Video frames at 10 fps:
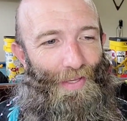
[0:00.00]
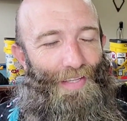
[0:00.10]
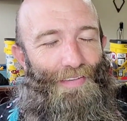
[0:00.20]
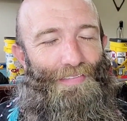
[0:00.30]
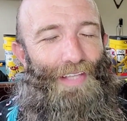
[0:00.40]

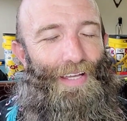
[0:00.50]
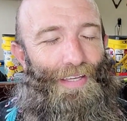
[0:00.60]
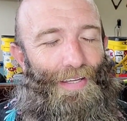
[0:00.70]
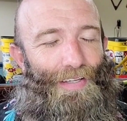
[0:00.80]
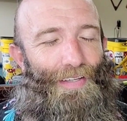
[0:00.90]
It is
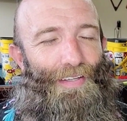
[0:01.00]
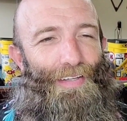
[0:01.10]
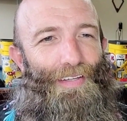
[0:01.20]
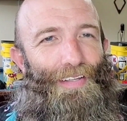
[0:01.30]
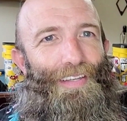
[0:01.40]
like
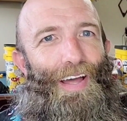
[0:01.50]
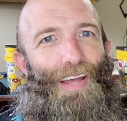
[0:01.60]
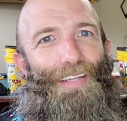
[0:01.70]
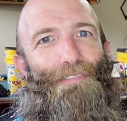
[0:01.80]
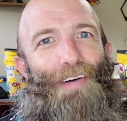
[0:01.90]

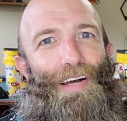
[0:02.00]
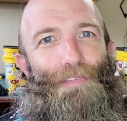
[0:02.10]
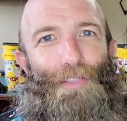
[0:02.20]
95